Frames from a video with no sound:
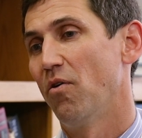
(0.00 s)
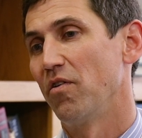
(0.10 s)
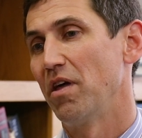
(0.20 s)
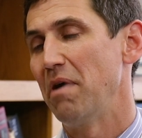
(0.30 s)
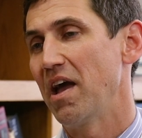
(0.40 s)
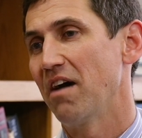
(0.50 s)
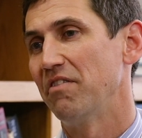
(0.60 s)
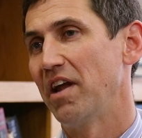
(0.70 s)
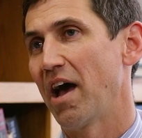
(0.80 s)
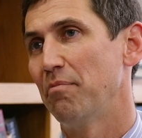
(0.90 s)
or they may have
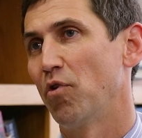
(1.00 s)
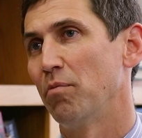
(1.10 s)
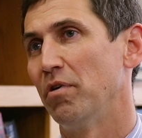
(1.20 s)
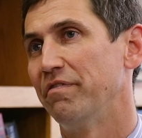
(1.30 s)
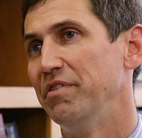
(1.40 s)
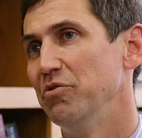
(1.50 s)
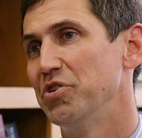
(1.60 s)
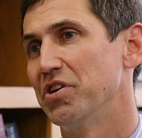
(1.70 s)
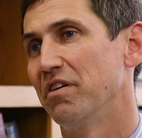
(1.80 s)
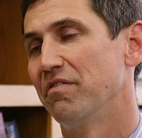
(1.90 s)
an abnormal
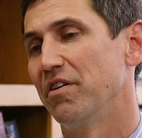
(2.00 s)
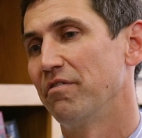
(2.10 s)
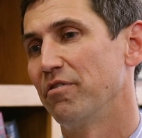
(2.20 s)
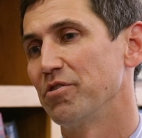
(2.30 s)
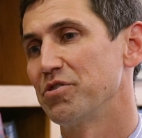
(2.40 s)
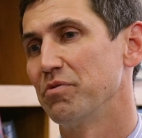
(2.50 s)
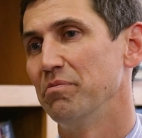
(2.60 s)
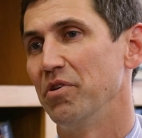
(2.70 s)
fusion of their first rib